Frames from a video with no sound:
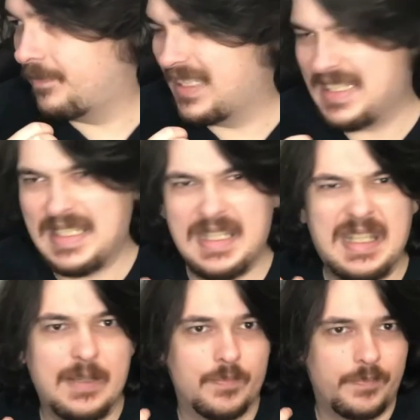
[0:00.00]

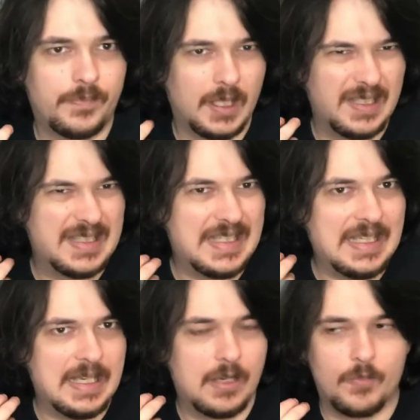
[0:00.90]
Tea, getting tea
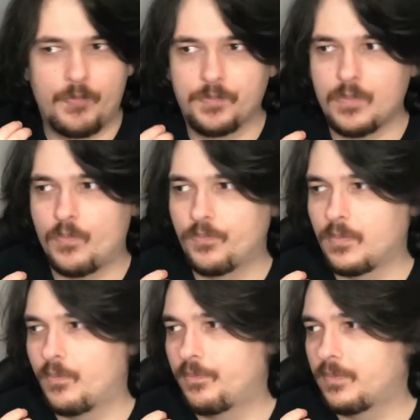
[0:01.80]
now,
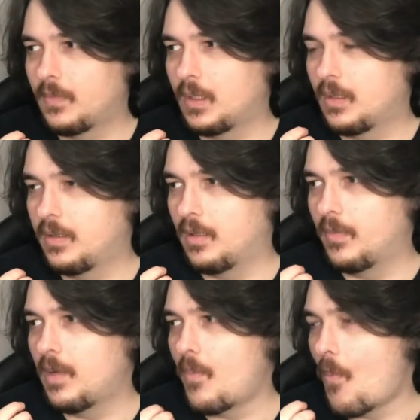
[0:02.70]
a little bit.